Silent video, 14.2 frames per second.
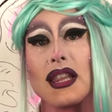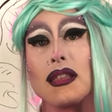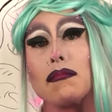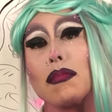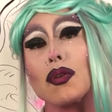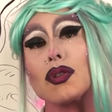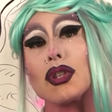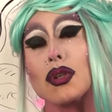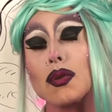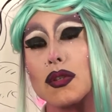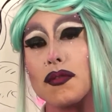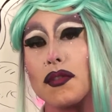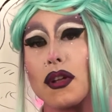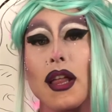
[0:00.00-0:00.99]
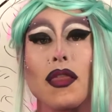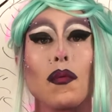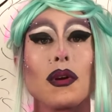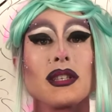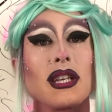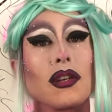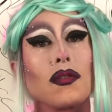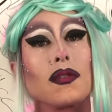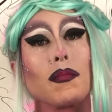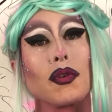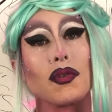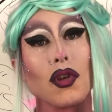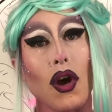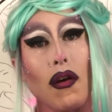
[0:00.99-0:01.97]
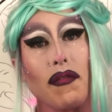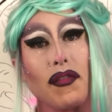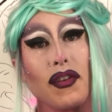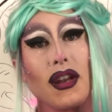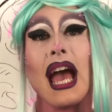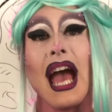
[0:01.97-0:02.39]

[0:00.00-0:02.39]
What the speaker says: most useful and the ones I use most often,